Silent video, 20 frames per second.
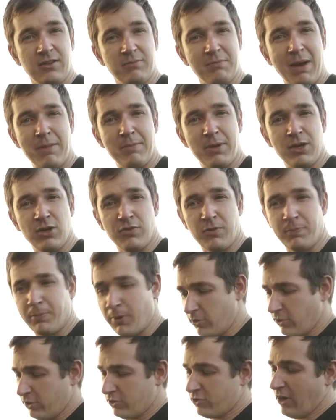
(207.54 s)
might be another
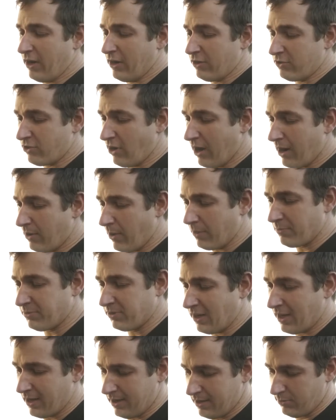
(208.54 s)
product to add onto our
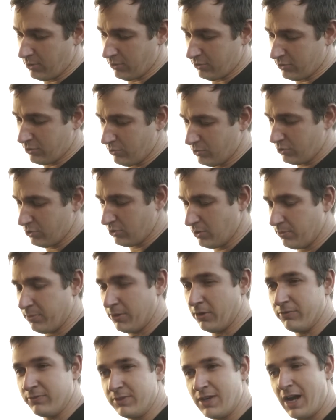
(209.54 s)
website. I'm not too sure.
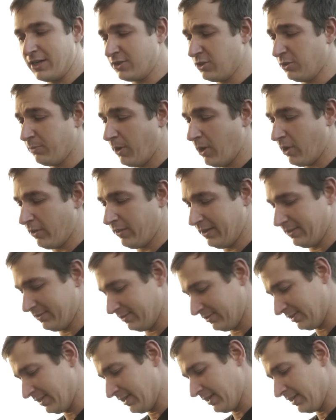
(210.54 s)
But Nigel bought
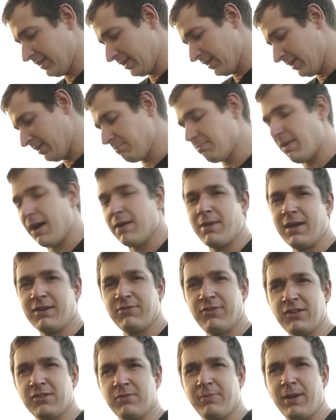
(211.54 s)
this. Might make
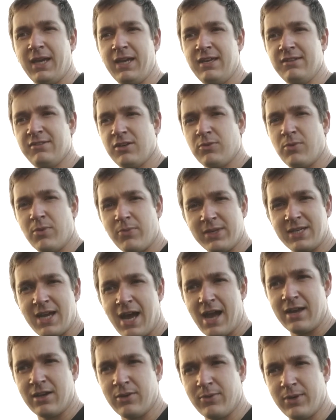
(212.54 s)
things a bit easier when we
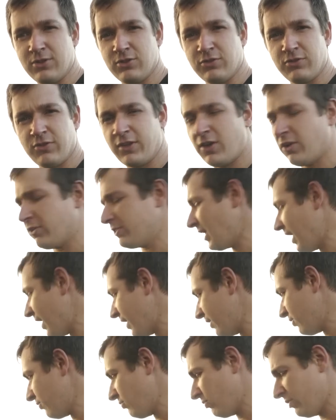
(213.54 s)
dyno it, just for the odd
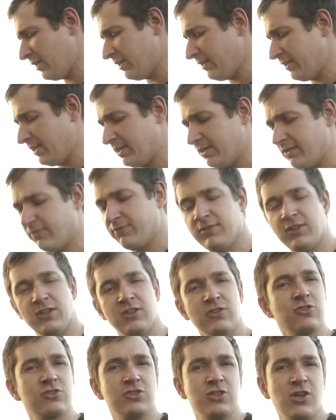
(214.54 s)
dyno running in there. You
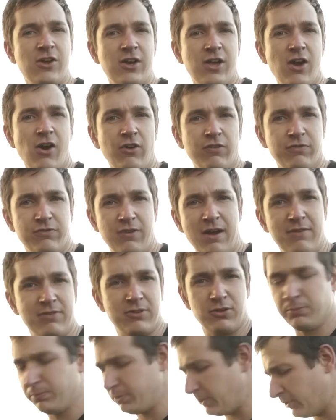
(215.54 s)
can just turn it off rather
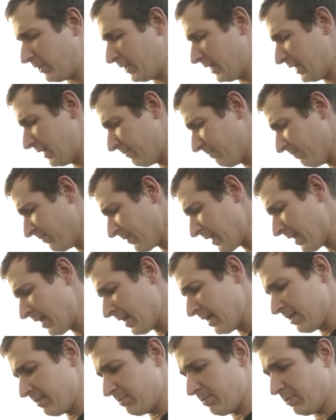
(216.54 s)
than unplugging it.
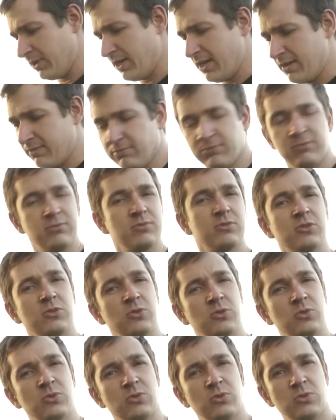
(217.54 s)
But yeah,
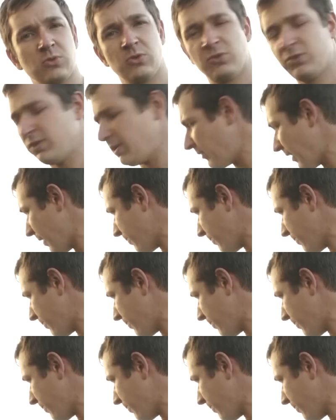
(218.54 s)
we'll see what